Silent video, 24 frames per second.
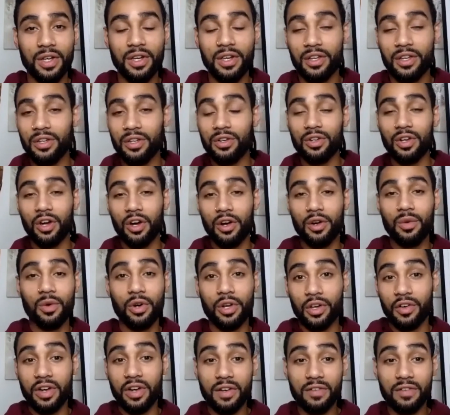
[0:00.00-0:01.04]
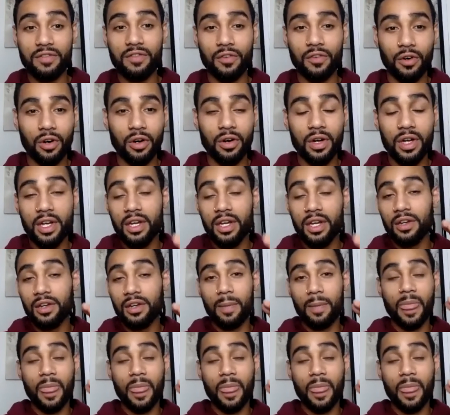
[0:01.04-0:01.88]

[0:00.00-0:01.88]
you know what you're in for. Look,